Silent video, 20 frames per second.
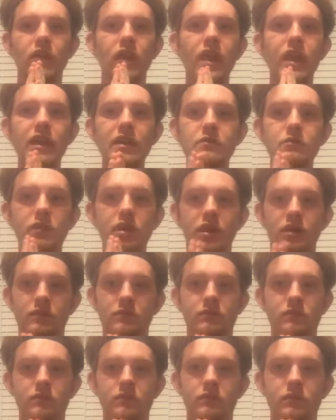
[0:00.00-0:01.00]
Amen.
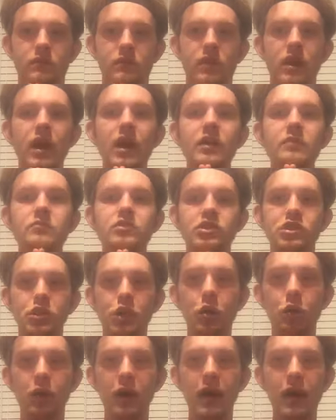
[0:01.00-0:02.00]
I am
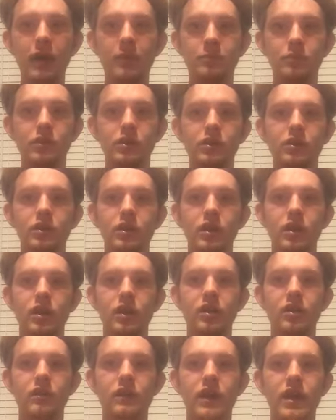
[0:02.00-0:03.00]
so happy
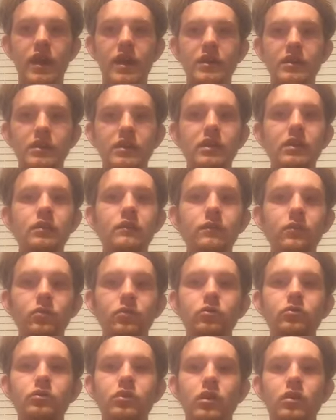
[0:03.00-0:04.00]
that
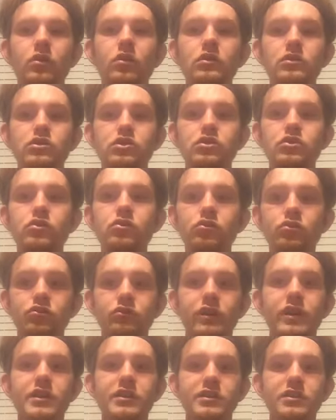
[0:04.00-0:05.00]
Evil Uno and Stu
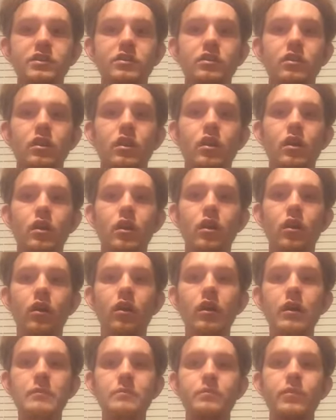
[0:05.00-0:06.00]
Grayson
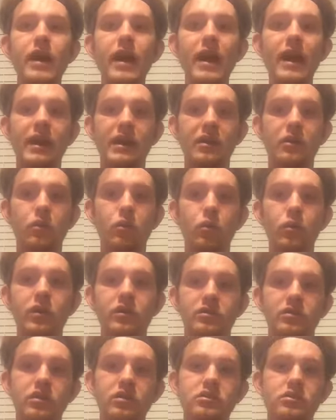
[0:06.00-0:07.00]
are back
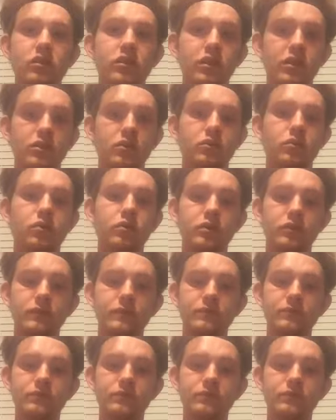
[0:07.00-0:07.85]
with the Dark Order.